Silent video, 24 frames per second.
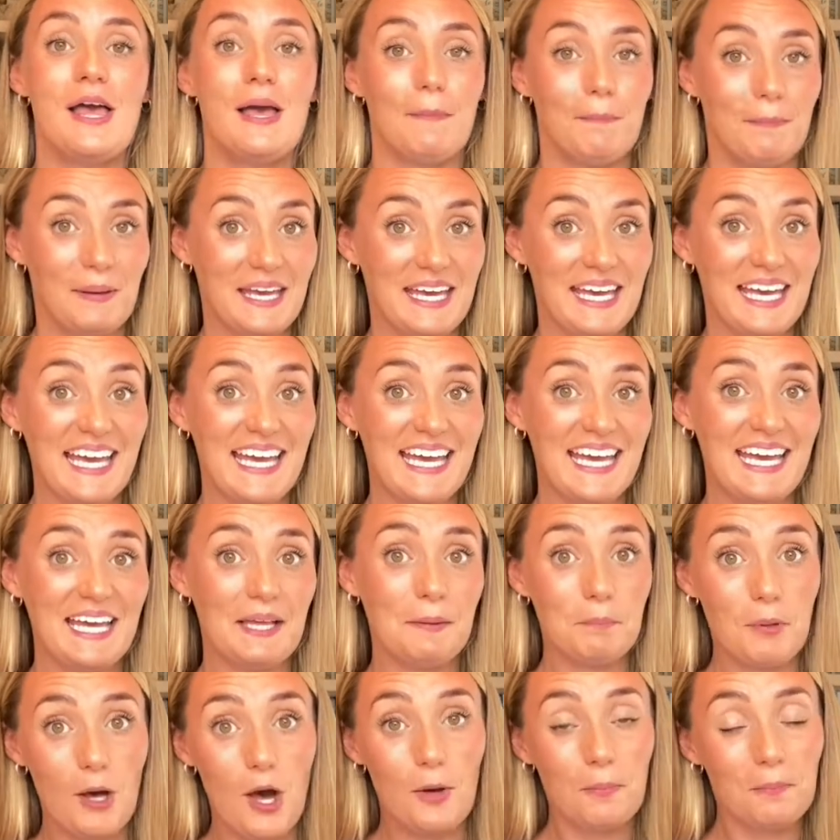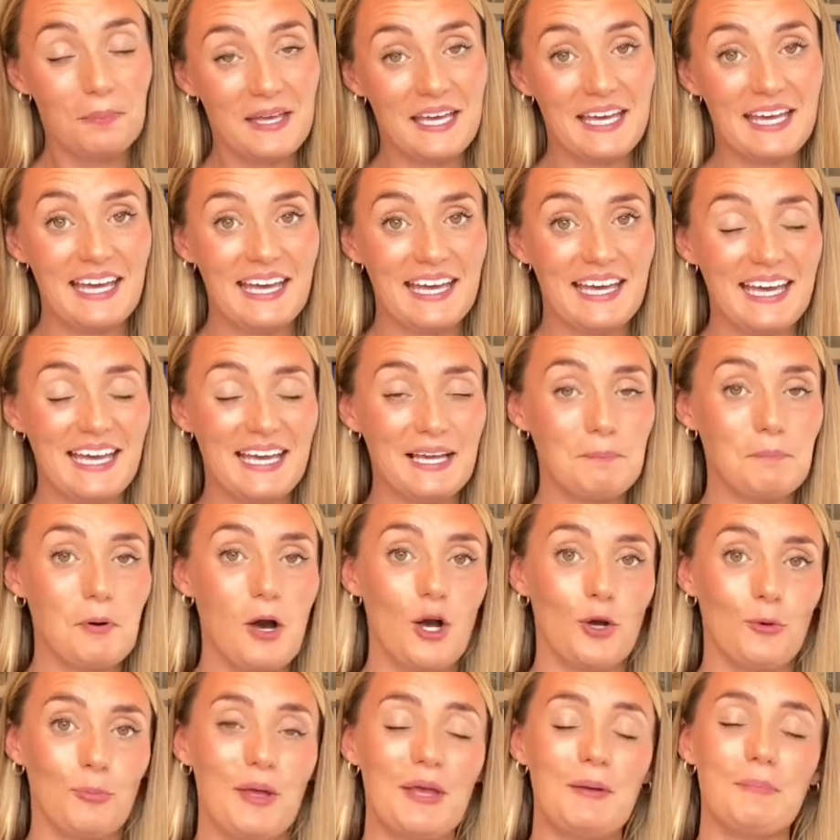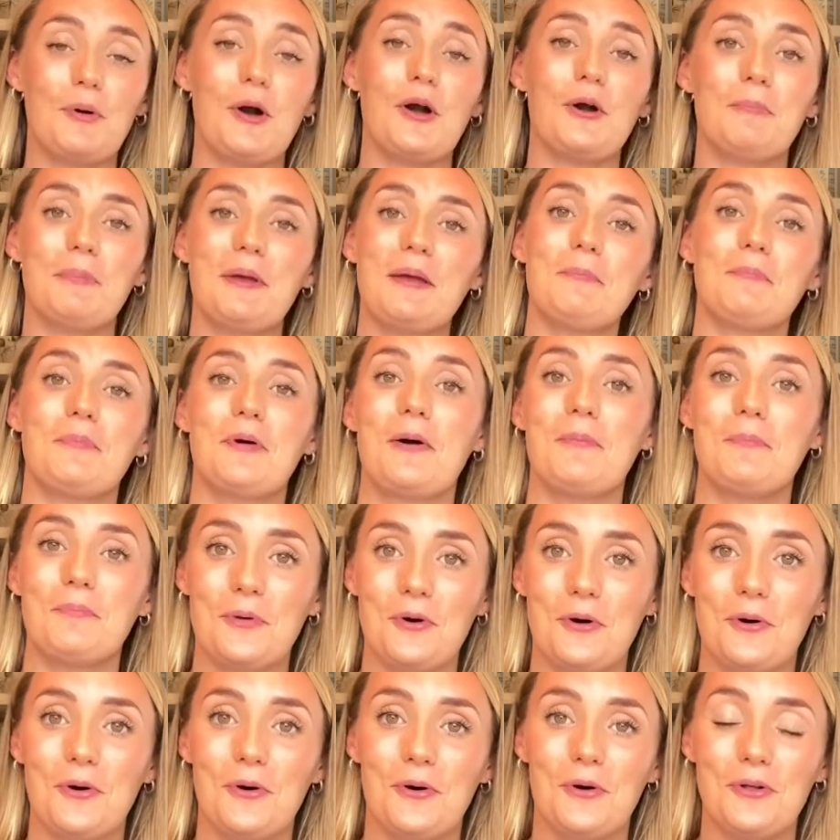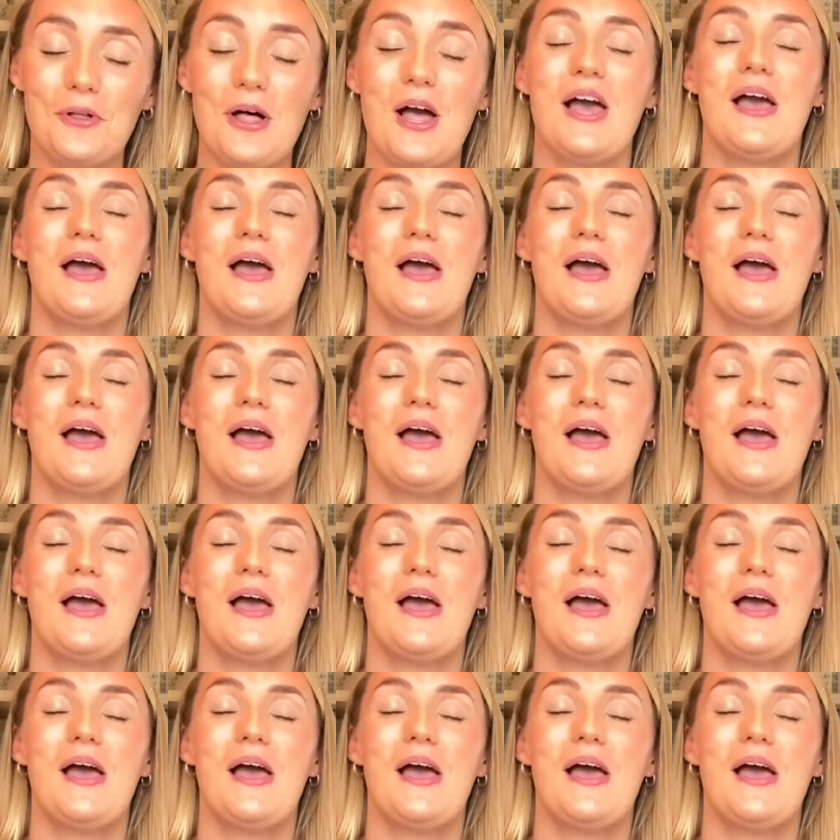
Ping pong, ping pong, ping pong, ping pong ball.